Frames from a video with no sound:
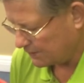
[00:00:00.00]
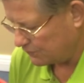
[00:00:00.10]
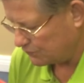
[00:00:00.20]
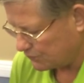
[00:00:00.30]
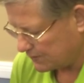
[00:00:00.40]

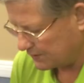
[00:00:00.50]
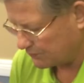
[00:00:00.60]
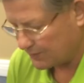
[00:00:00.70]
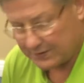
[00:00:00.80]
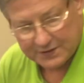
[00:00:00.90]
you
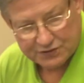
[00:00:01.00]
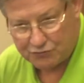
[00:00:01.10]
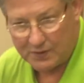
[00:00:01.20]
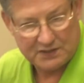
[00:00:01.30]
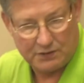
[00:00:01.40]
can run this
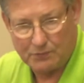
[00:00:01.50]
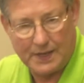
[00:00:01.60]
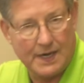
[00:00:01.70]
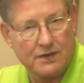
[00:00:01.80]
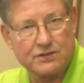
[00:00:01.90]
directly
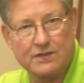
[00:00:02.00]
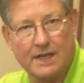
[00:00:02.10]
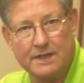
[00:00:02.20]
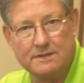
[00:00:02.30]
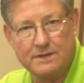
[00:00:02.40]
right
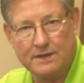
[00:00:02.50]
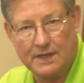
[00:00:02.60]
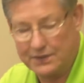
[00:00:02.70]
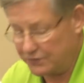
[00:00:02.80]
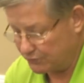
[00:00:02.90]
outside
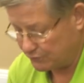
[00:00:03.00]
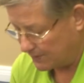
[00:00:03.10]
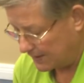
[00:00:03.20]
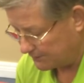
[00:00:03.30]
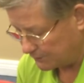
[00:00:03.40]
onto your
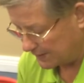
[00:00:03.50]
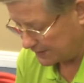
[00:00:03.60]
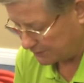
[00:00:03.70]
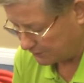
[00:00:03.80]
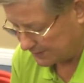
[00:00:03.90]

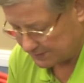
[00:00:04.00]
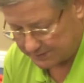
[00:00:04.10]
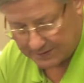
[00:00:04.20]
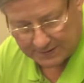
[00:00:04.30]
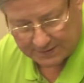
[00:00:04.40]
driveway or in